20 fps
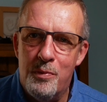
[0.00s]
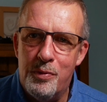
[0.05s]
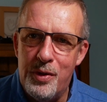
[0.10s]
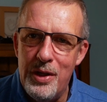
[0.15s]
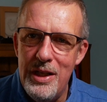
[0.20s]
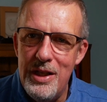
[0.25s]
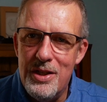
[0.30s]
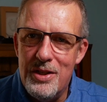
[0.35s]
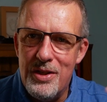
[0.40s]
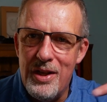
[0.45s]

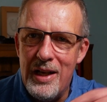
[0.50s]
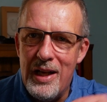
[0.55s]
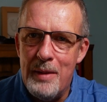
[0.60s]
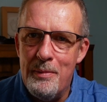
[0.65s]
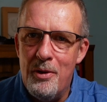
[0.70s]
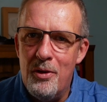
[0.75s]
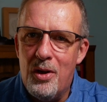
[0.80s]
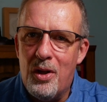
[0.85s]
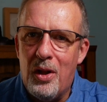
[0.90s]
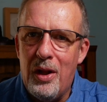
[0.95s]
please think
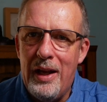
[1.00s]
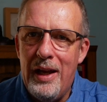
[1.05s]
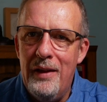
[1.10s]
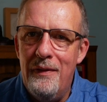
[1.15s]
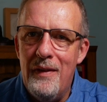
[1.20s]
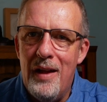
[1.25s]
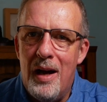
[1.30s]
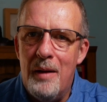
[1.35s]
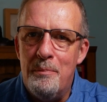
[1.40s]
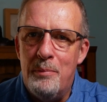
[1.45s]
about
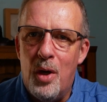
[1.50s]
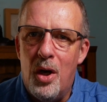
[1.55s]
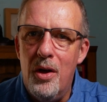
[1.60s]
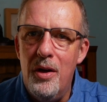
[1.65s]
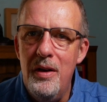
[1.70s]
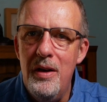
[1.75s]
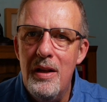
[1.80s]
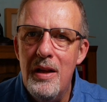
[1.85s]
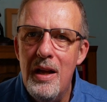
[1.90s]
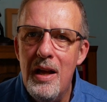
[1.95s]
clicking that
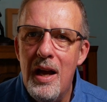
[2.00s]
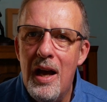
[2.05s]
button